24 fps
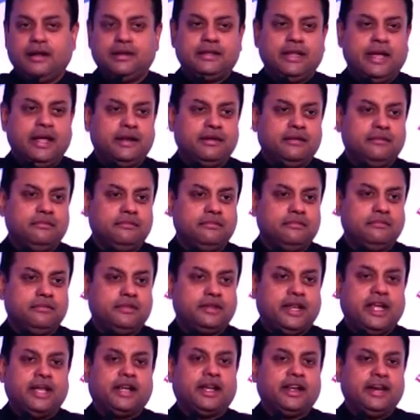then
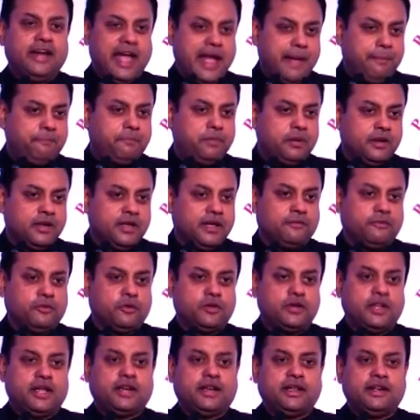take a nap. If
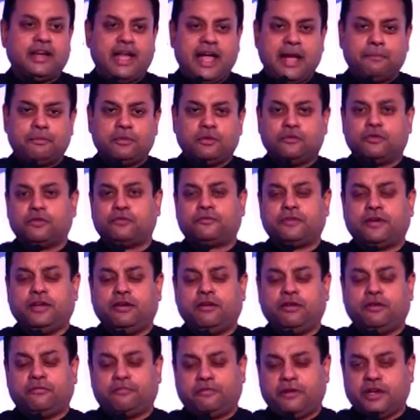you take a nap, you would
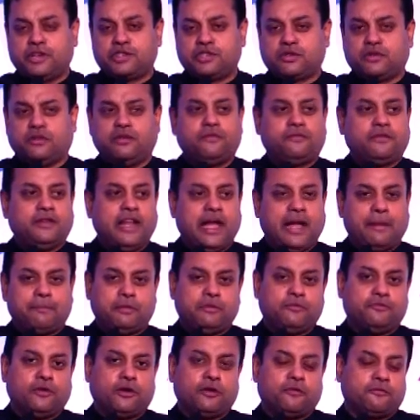feel refreshed. You'll feel
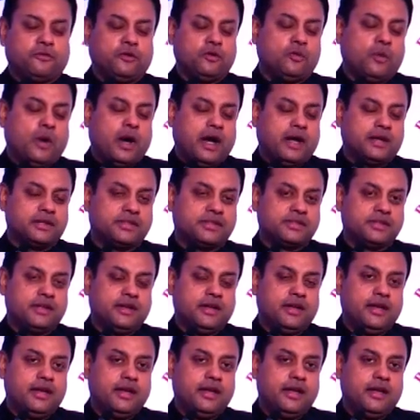happy for a few hours.
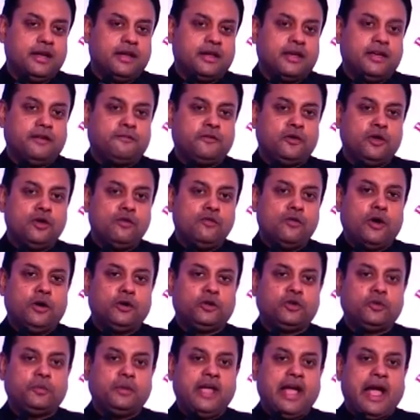If you
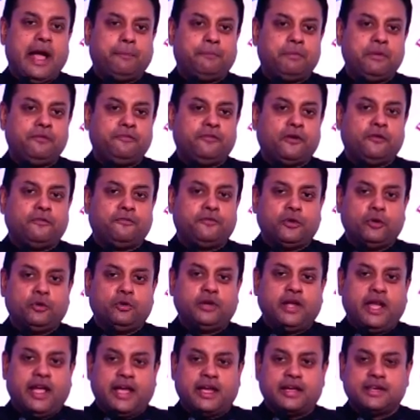want to be happy for a
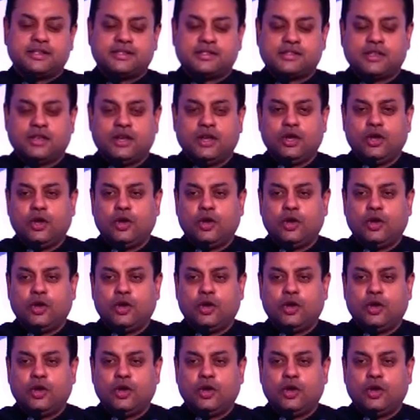few days,